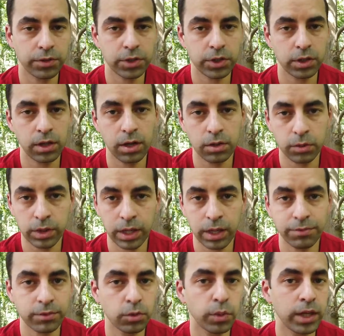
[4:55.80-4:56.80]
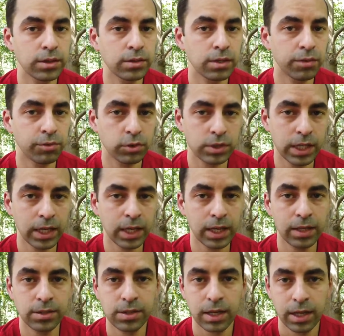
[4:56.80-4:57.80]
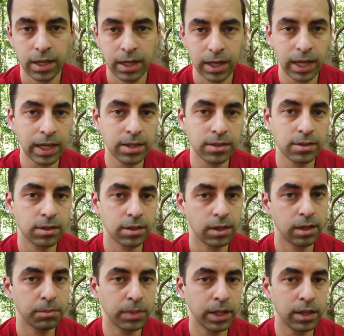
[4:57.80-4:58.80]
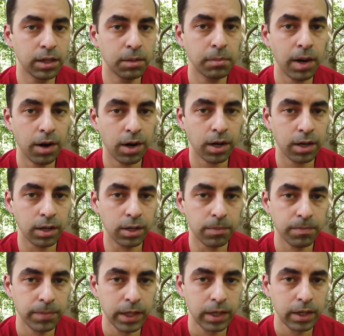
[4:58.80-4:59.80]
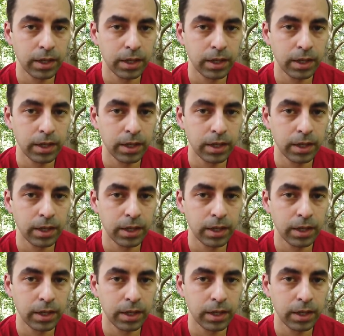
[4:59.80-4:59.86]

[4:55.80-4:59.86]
artificial heart would have to wait several decades and be in America.